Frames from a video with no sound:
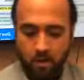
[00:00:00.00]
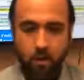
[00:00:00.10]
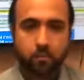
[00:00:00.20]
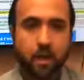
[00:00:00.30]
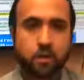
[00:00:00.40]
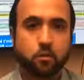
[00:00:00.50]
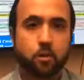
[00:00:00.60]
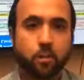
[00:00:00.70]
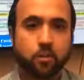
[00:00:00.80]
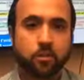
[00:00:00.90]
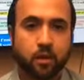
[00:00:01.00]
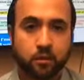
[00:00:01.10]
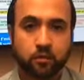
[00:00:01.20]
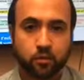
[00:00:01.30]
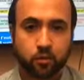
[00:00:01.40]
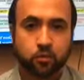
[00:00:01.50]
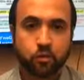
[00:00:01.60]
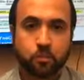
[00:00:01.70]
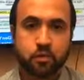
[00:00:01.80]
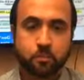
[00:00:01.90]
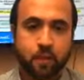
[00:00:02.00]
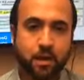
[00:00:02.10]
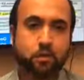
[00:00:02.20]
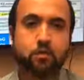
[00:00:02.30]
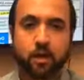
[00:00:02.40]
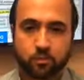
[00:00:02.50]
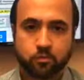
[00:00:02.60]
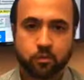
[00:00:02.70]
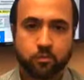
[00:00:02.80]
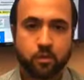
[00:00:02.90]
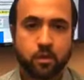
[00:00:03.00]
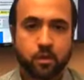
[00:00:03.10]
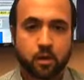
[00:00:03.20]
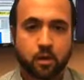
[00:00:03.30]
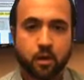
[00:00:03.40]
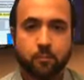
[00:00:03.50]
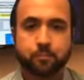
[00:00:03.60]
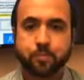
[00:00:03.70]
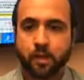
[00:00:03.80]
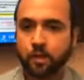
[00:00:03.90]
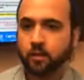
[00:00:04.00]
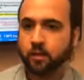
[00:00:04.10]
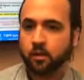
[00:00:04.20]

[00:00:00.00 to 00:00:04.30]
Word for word: um, and your property taxes are determined by your township. Um, and